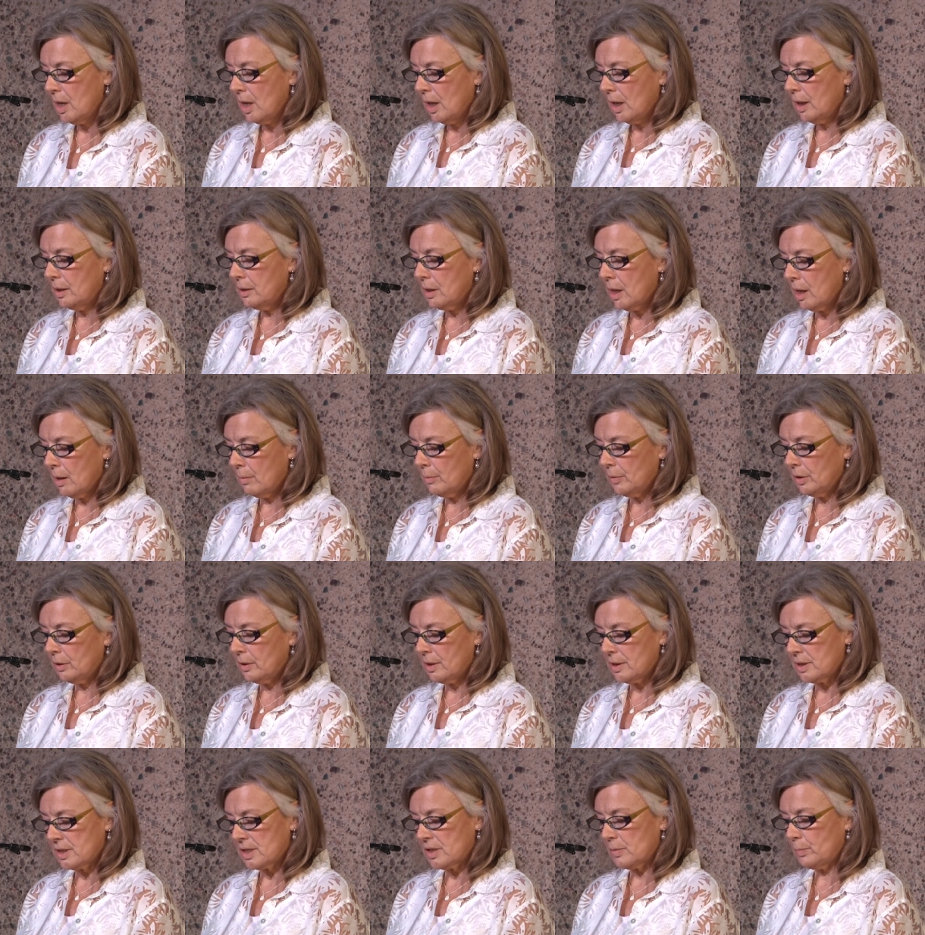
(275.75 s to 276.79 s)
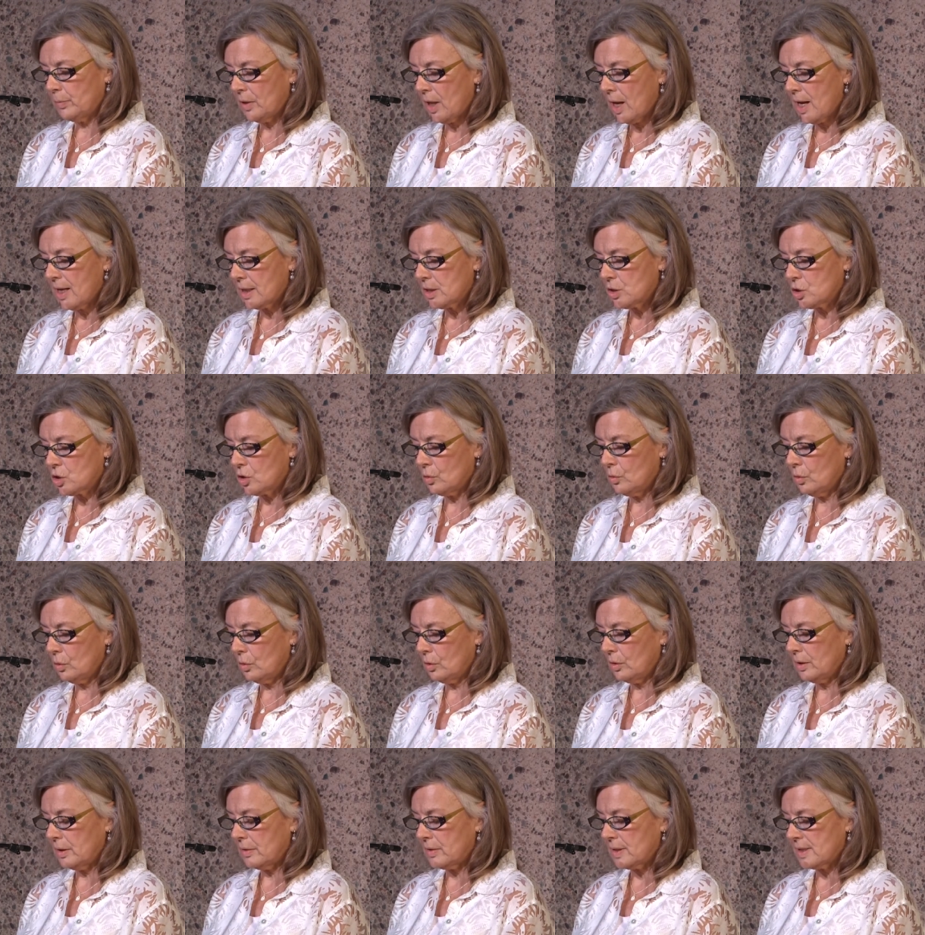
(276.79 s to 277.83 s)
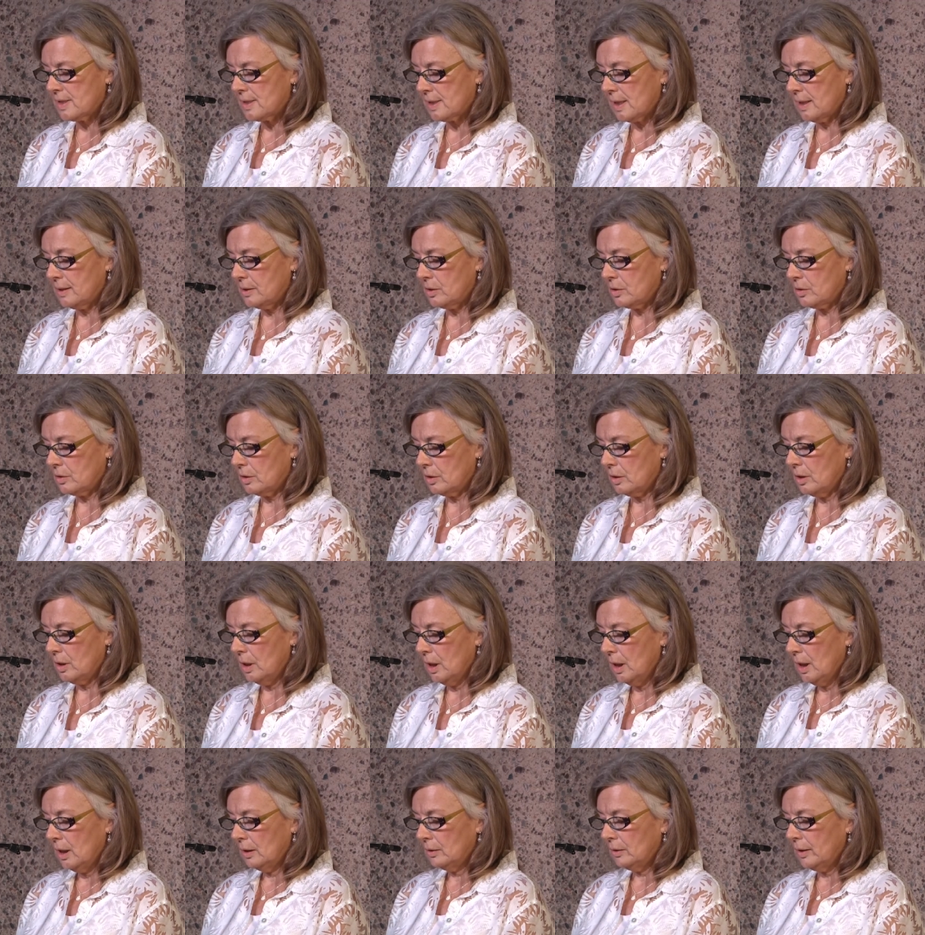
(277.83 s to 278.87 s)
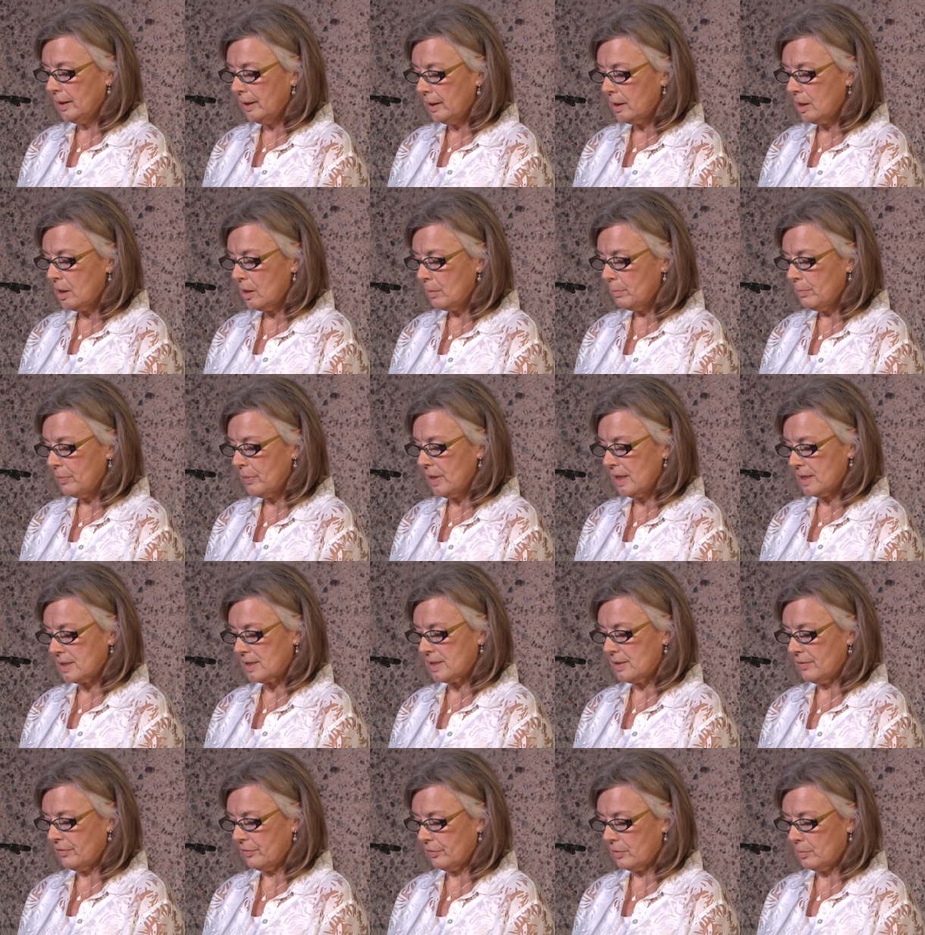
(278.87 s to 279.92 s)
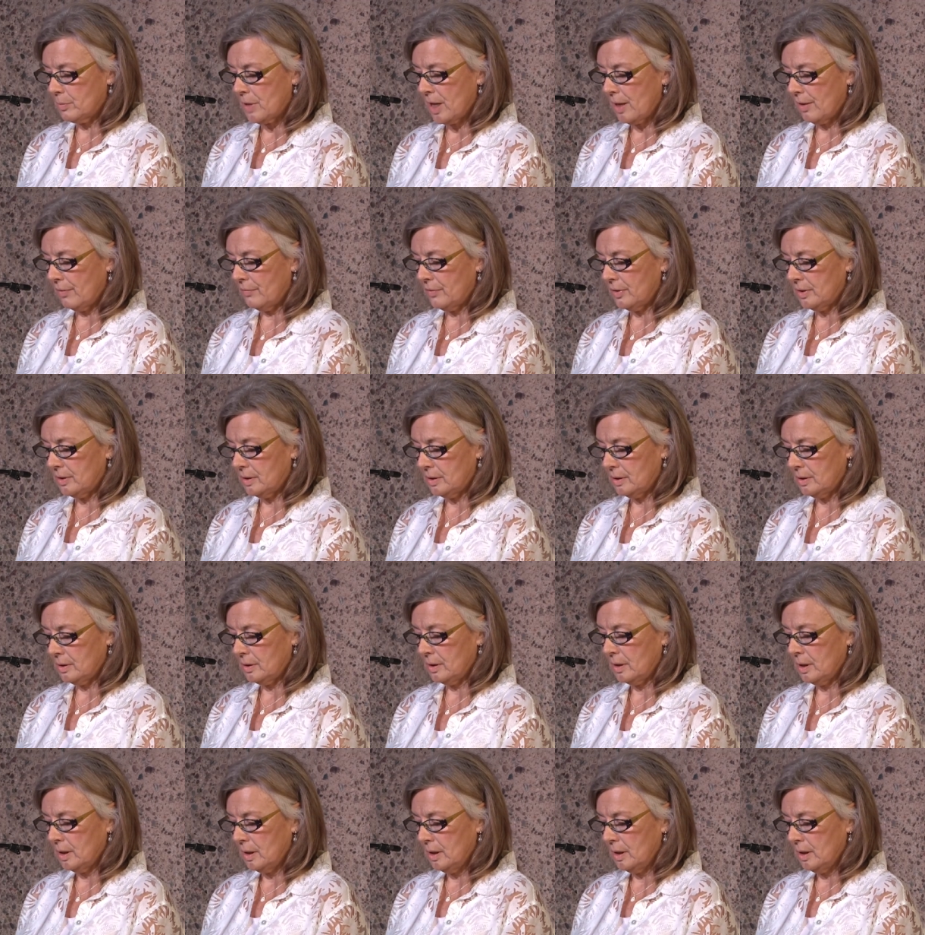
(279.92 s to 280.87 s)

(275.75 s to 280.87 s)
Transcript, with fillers: anomalous black jewel at the center, lit up as if from heaven.